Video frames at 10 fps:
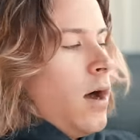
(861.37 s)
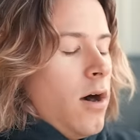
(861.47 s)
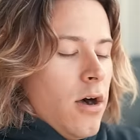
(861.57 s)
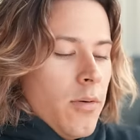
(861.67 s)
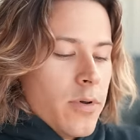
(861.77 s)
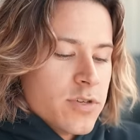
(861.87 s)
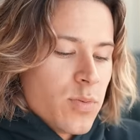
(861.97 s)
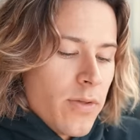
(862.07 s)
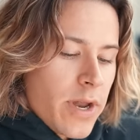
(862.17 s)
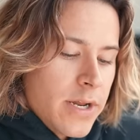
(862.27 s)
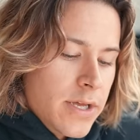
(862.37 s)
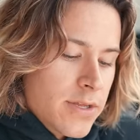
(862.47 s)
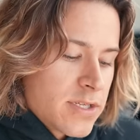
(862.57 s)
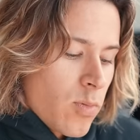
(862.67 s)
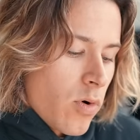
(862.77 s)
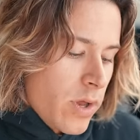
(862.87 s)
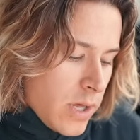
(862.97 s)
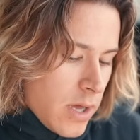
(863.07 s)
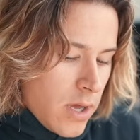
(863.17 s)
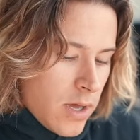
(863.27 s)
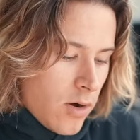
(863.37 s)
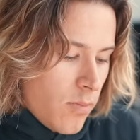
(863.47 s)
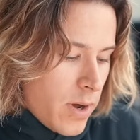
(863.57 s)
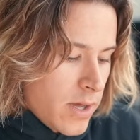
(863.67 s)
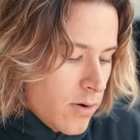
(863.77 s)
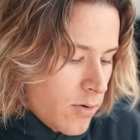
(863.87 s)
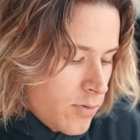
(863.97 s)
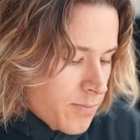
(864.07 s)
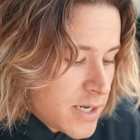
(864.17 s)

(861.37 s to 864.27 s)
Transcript: Um, it was one that I did this morning on my own.